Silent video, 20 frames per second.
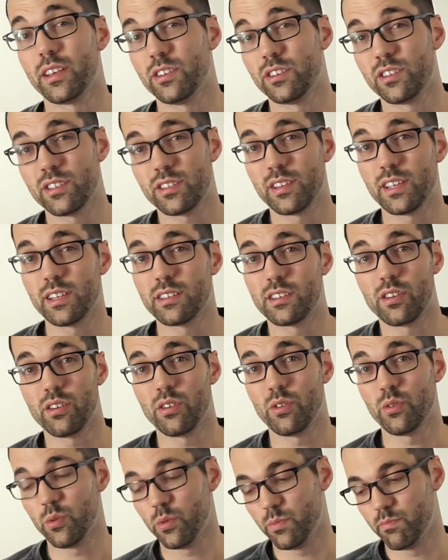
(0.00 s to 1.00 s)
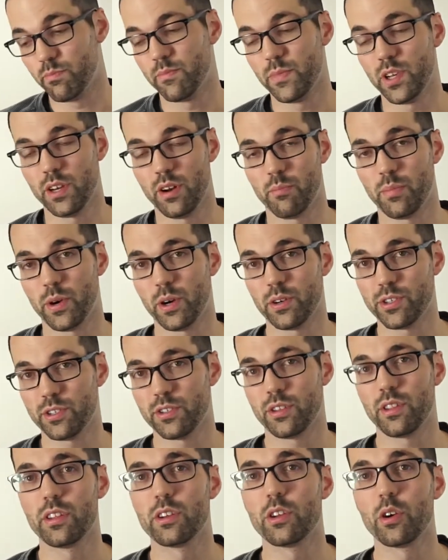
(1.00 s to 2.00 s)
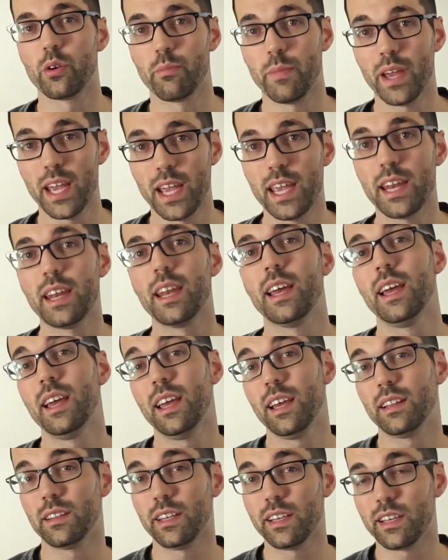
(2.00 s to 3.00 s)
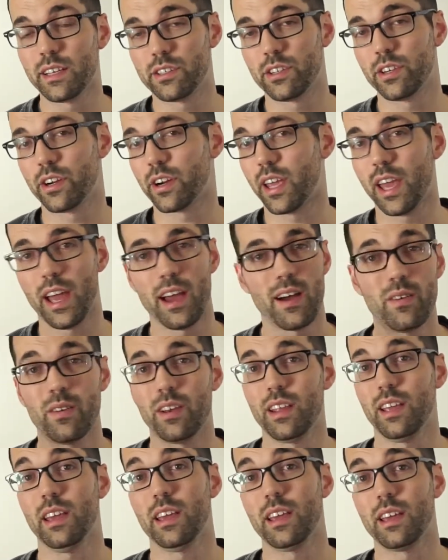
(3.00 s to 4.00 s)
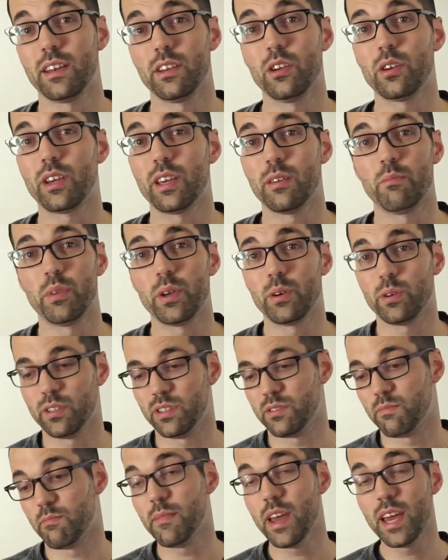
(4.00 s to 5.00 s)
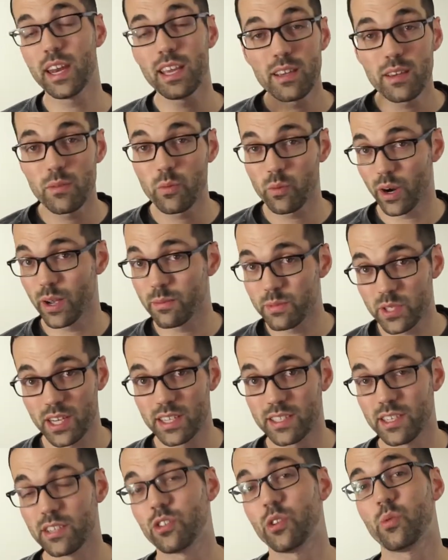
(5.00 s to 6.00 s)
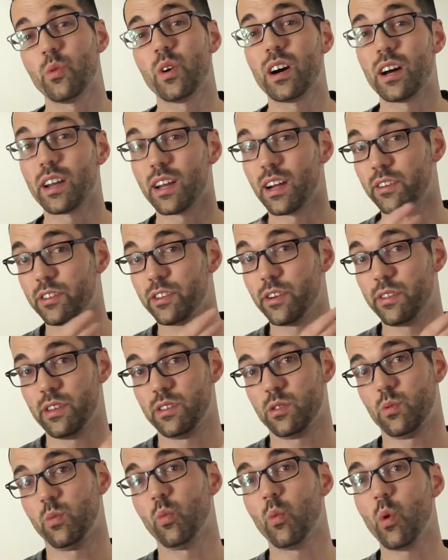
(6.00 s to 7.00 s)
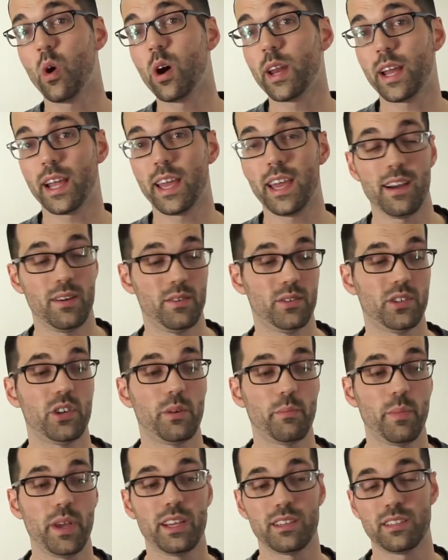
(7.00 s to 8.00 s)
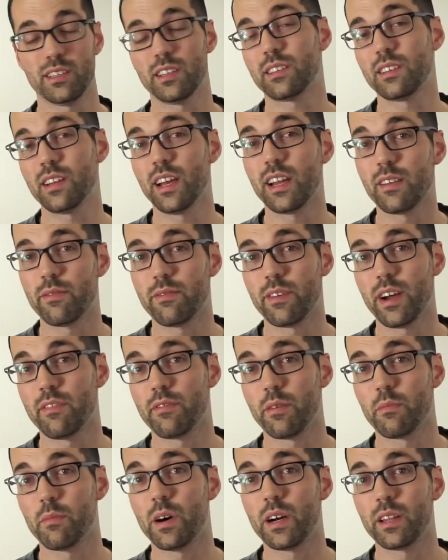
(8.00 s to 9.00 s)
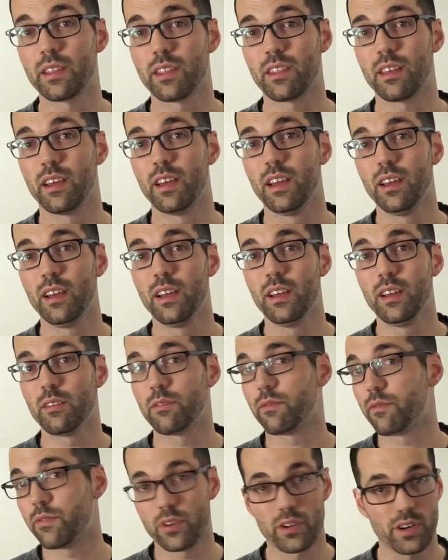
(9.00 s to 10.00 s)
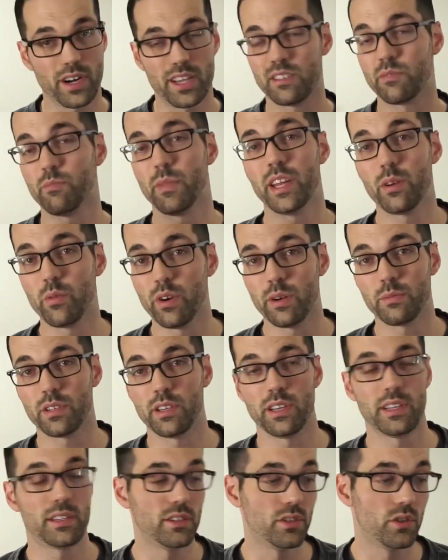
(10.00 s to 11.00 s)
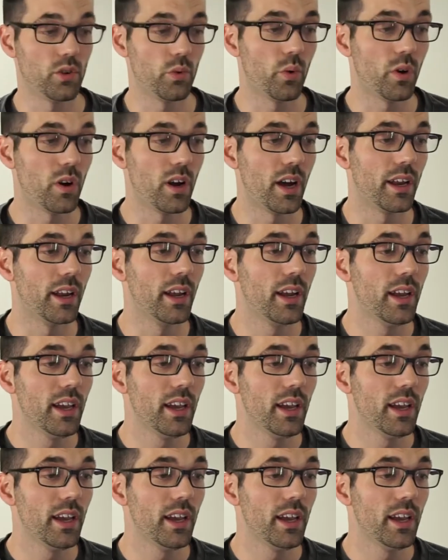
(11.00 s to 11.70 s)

You just need to purchase the domain, link it to your account, and you can build as many websites as you want under this one account. So you're paying $6.95 a month for as many websites as you want.